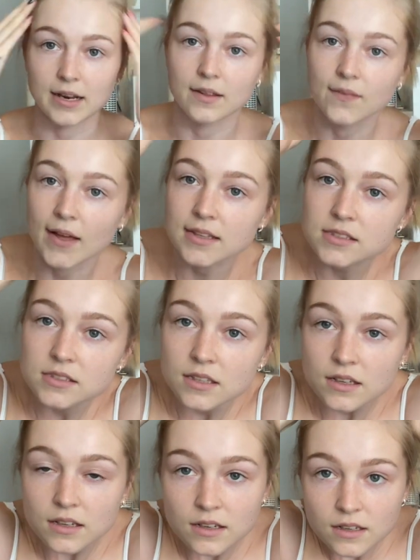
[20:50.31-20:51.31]
And that's
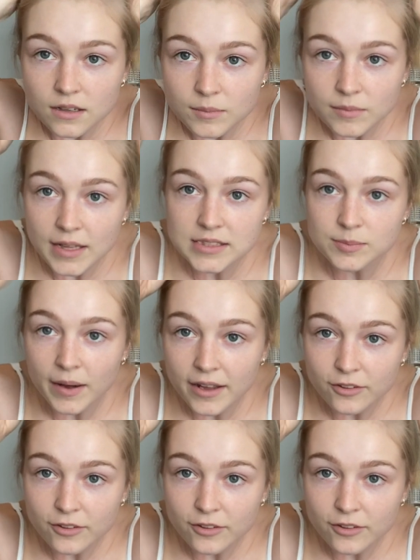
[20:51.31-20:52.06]
my